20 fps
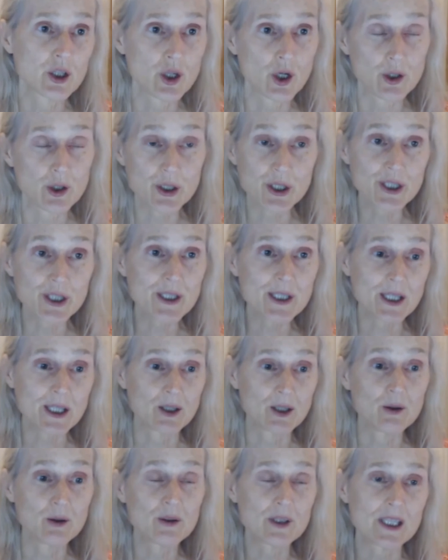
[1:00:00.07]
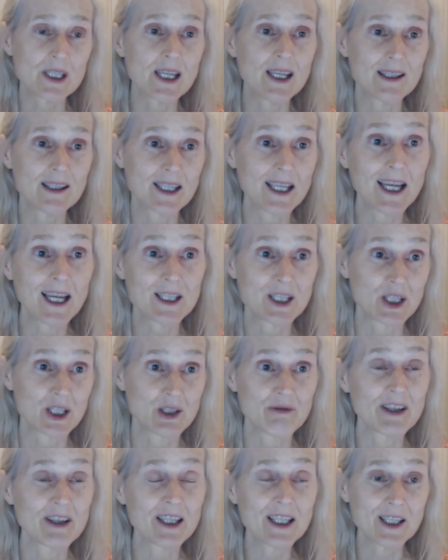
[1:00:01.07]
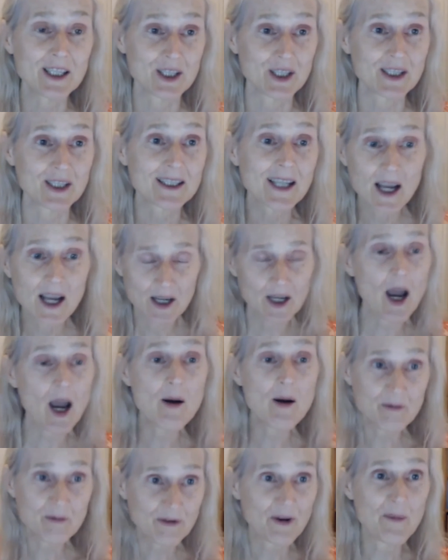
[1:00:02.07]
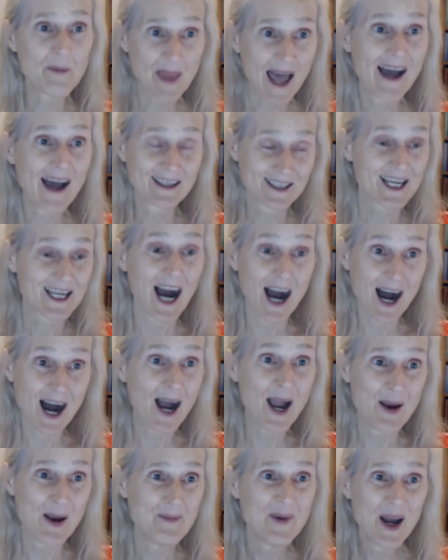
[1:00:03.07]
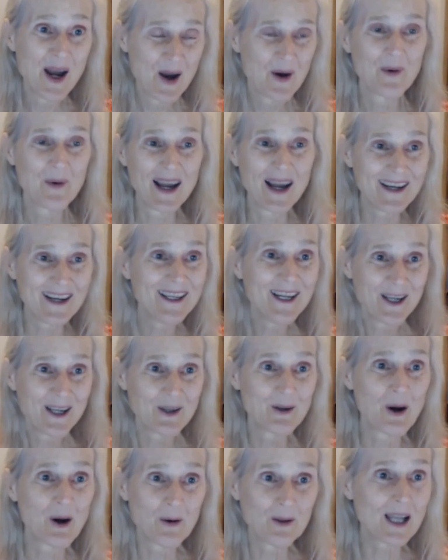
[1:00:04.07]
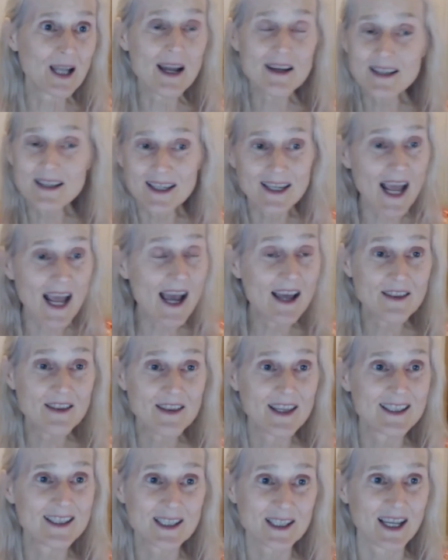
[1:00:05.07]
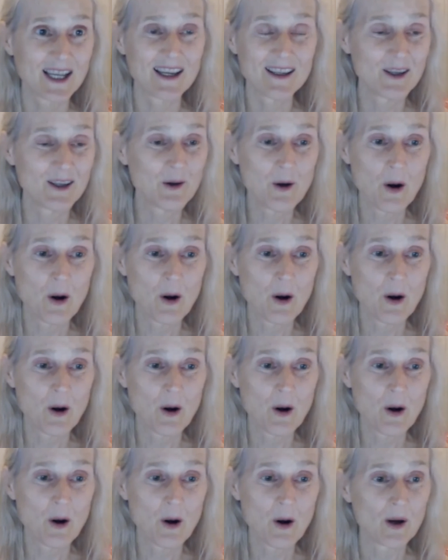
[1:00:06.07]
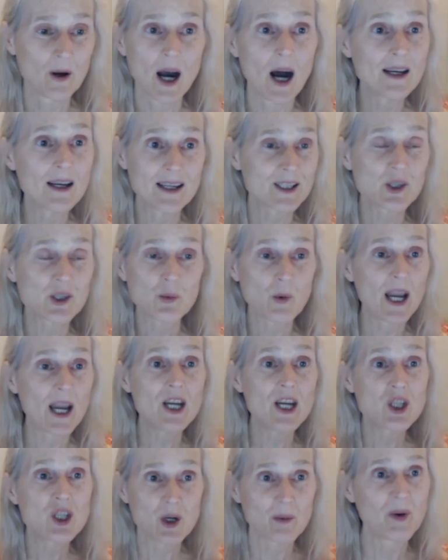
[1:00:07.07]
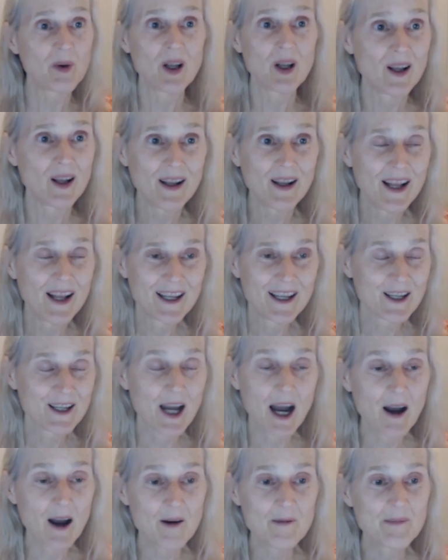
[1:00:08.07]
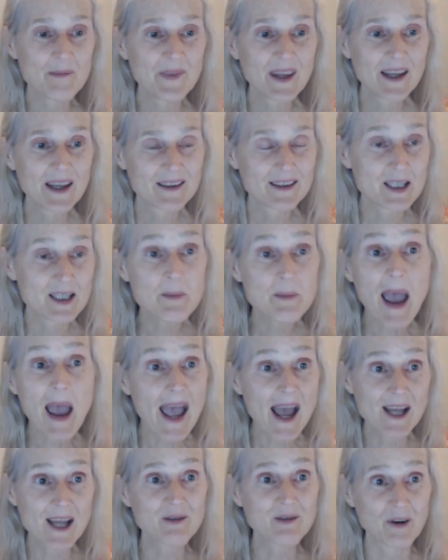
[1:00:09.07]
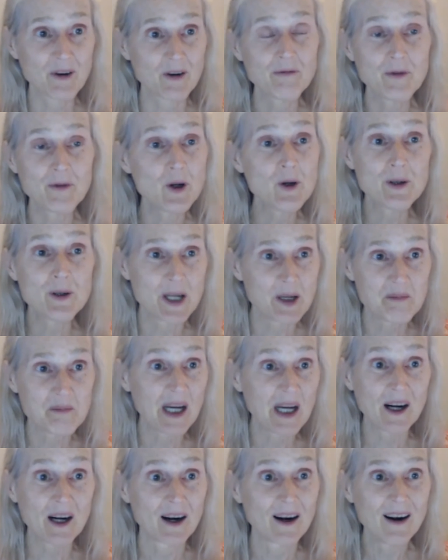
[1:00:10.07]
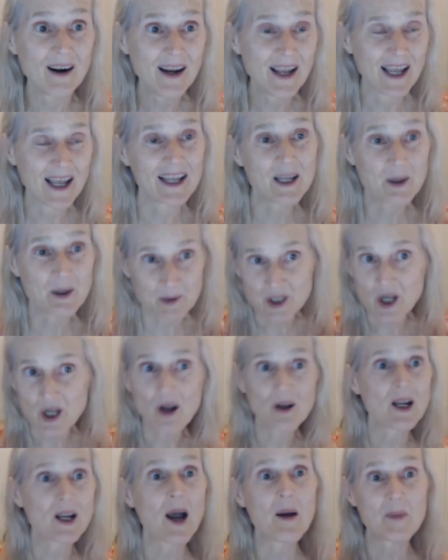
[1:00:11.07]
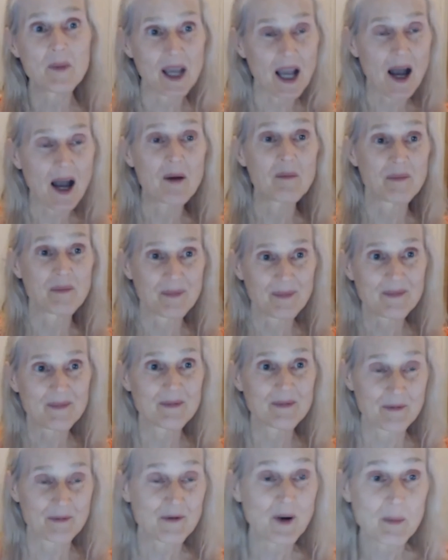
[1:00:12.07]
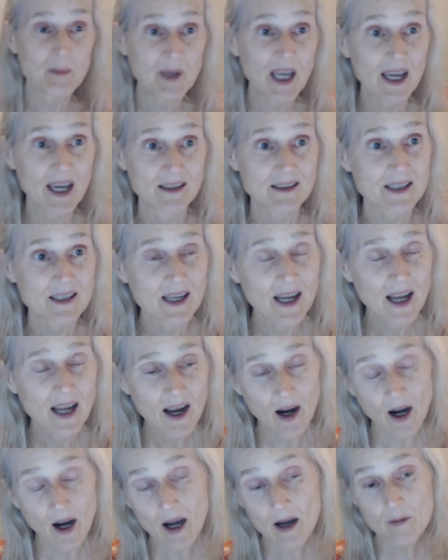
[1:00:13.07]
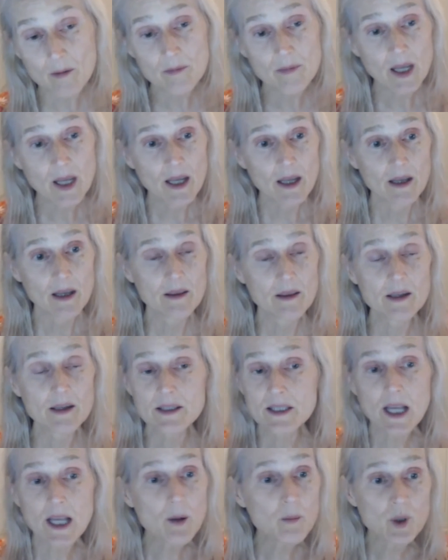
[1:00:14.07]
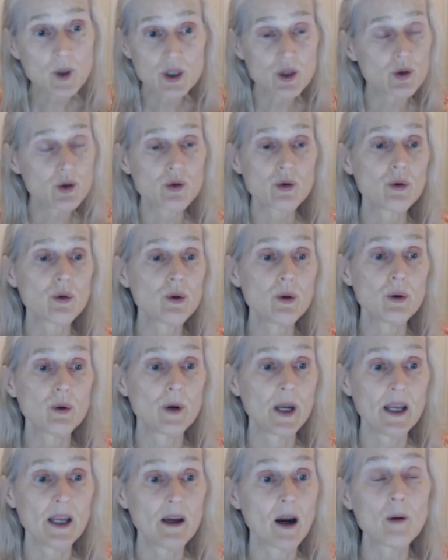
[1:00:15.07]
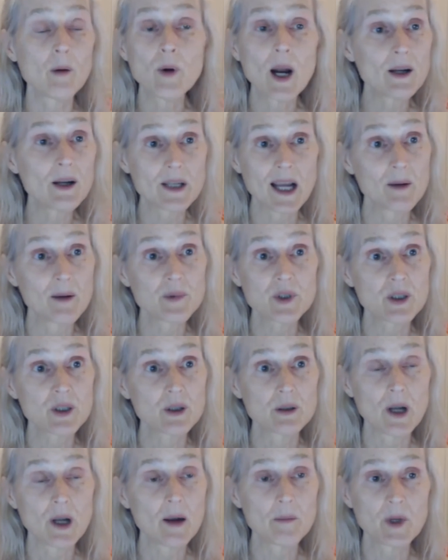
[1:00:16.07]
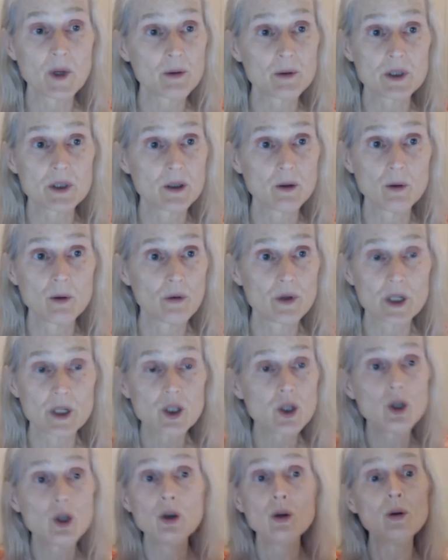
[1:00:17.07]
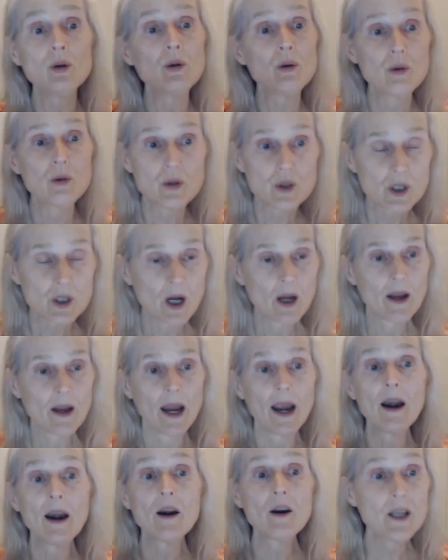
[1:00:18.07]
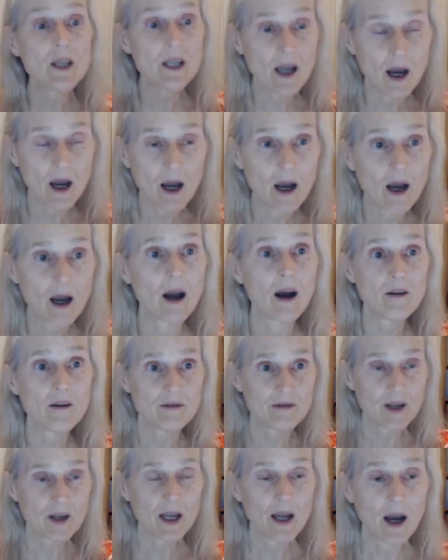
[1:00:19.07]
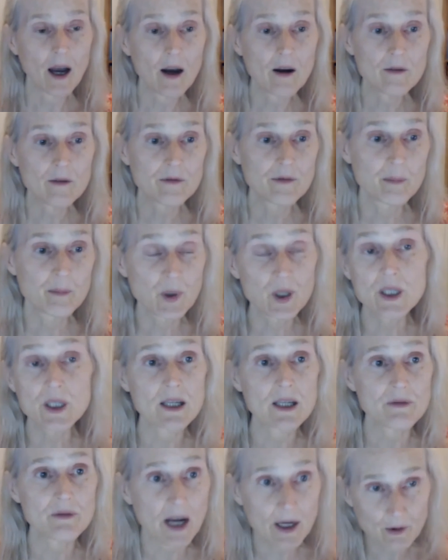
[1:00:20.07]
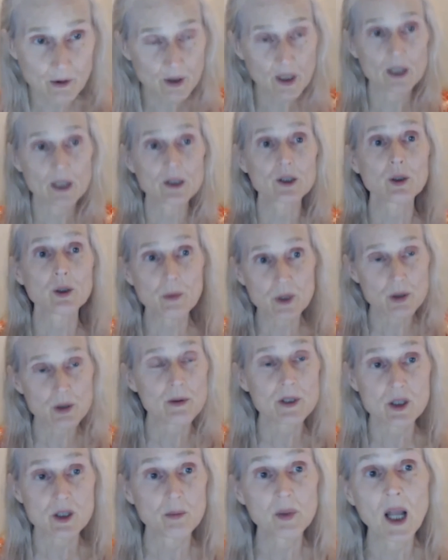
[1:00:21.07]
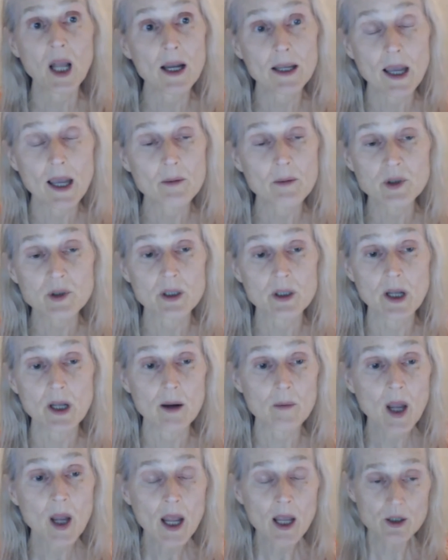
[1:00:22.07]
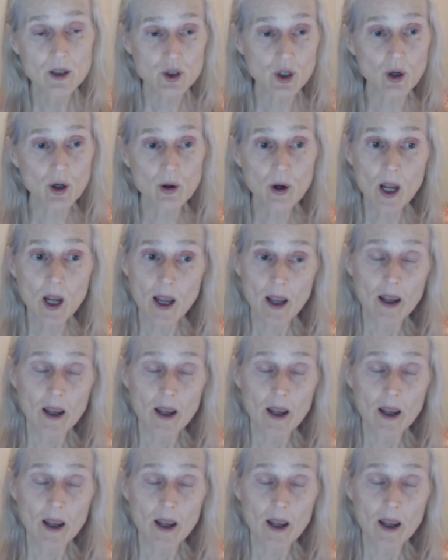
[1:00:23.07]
churches that you see in Kentish villages come from that time when, you know, London had this, you know, unassuageable um, demand for food and beer, and it was all coming up from Kent. Um, The same was true around Amsterdam. There was, you know, this huge area of, of productive agriculture which was supplying Amsterdam. So